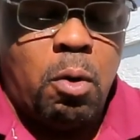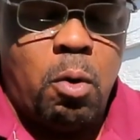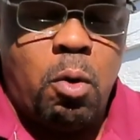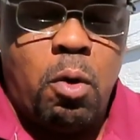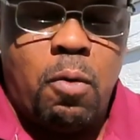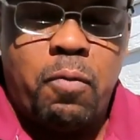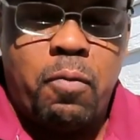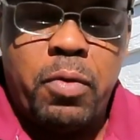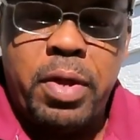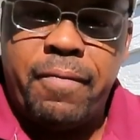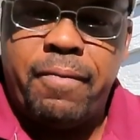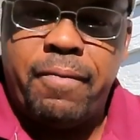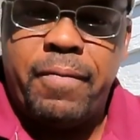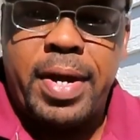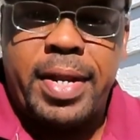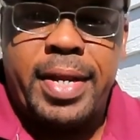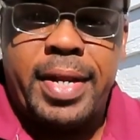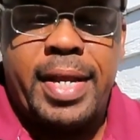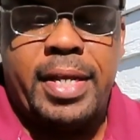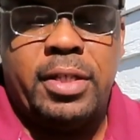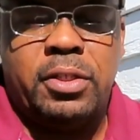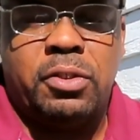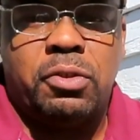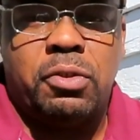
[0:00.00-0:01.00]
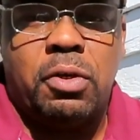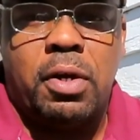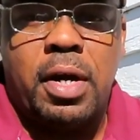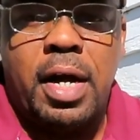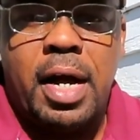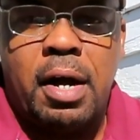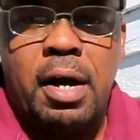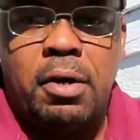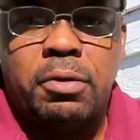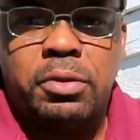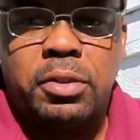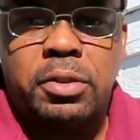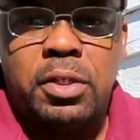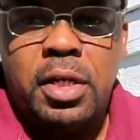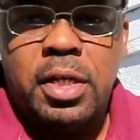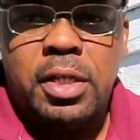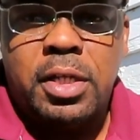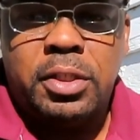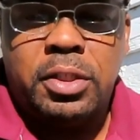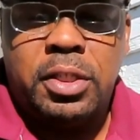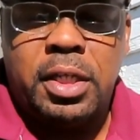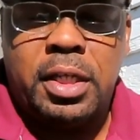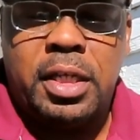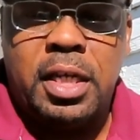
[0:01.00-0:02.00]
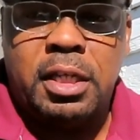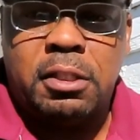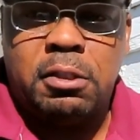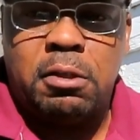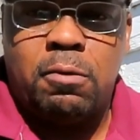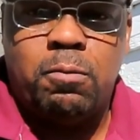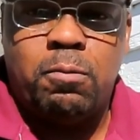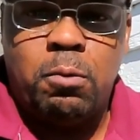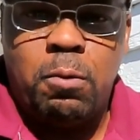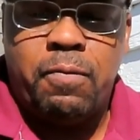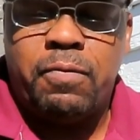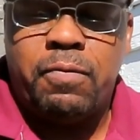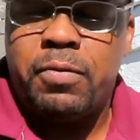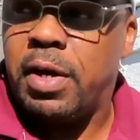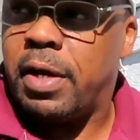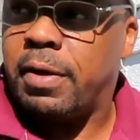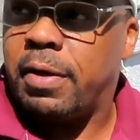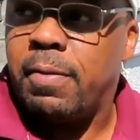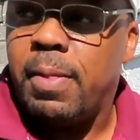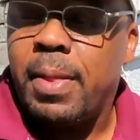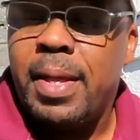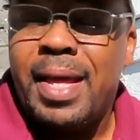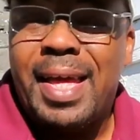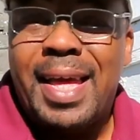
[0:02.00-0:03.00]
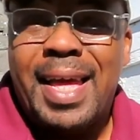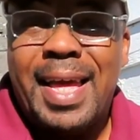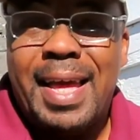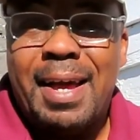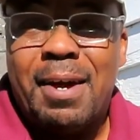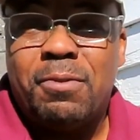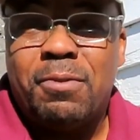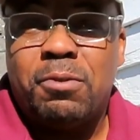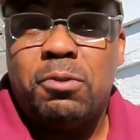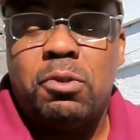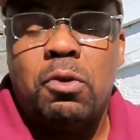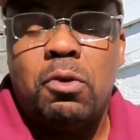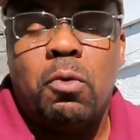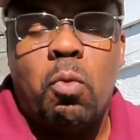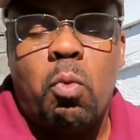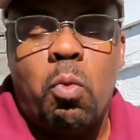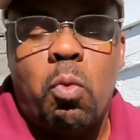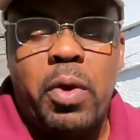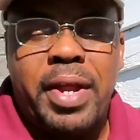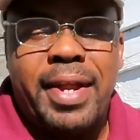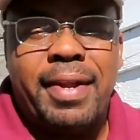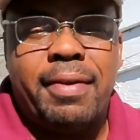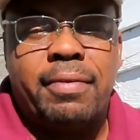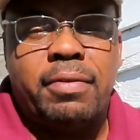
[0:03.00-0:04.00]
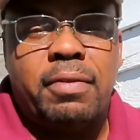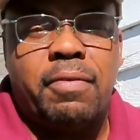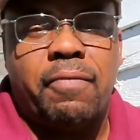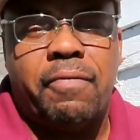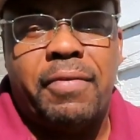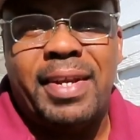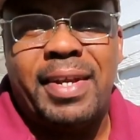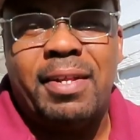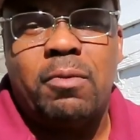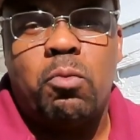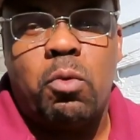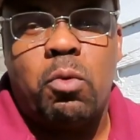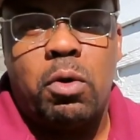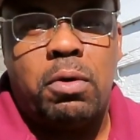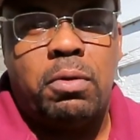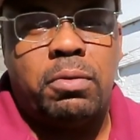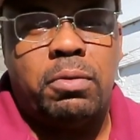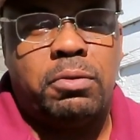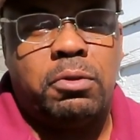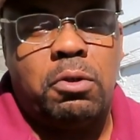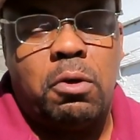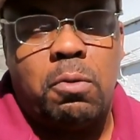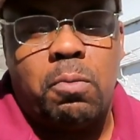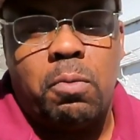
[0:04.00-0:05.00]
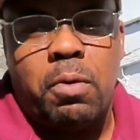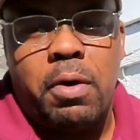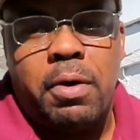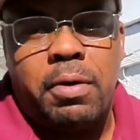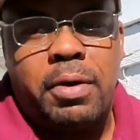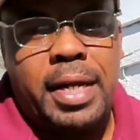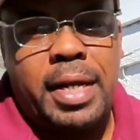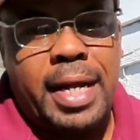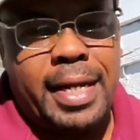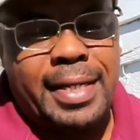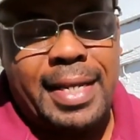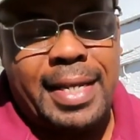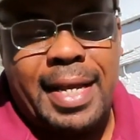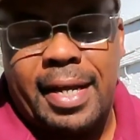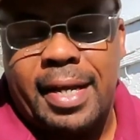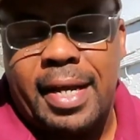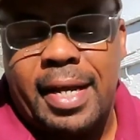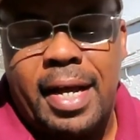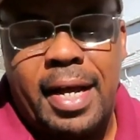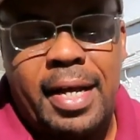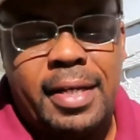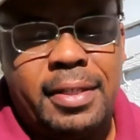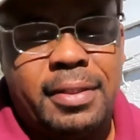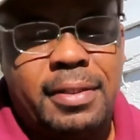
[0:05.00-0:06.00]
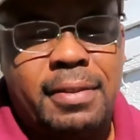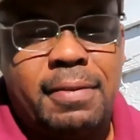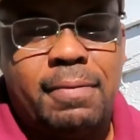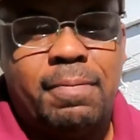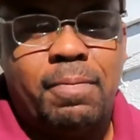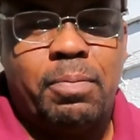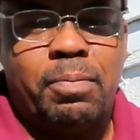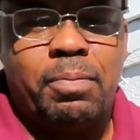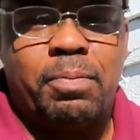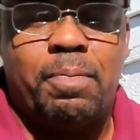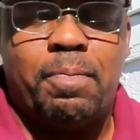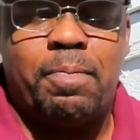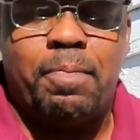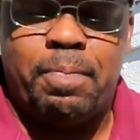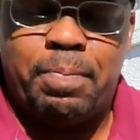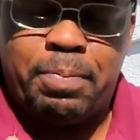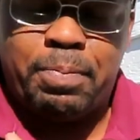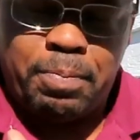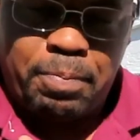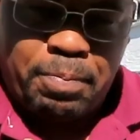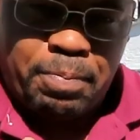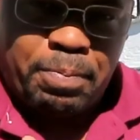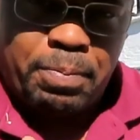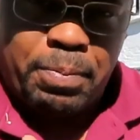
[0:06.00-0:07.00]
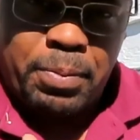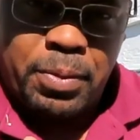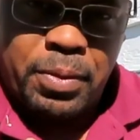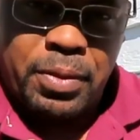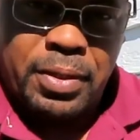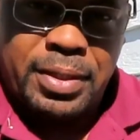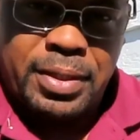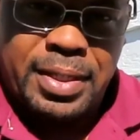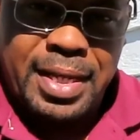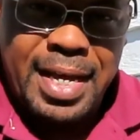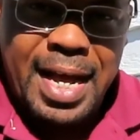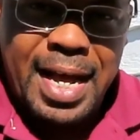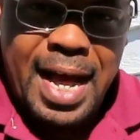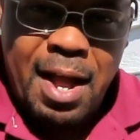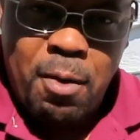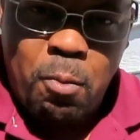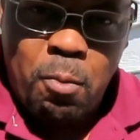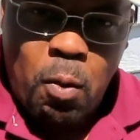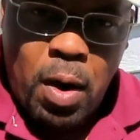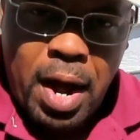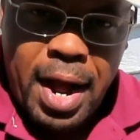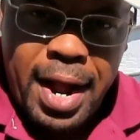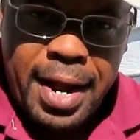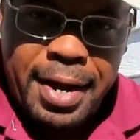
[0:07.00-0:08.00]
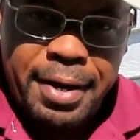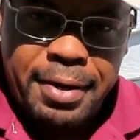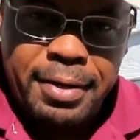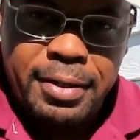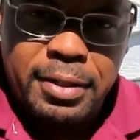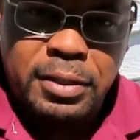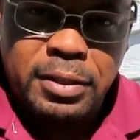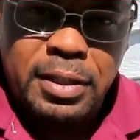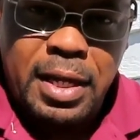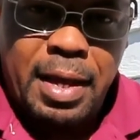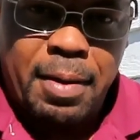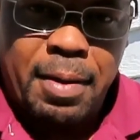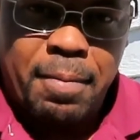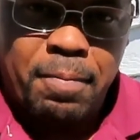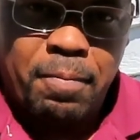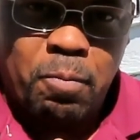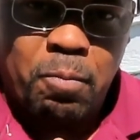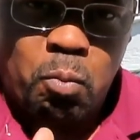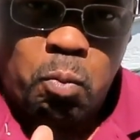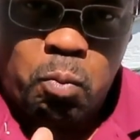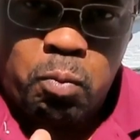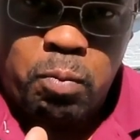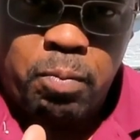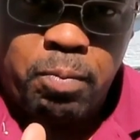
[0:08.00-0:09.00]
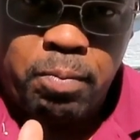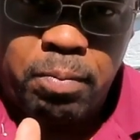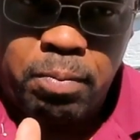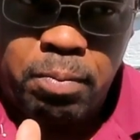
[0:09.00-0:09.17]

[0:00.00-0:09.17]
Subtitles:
or refinance your house to get the roof done? The real world don't work like that, guys. DIYers and,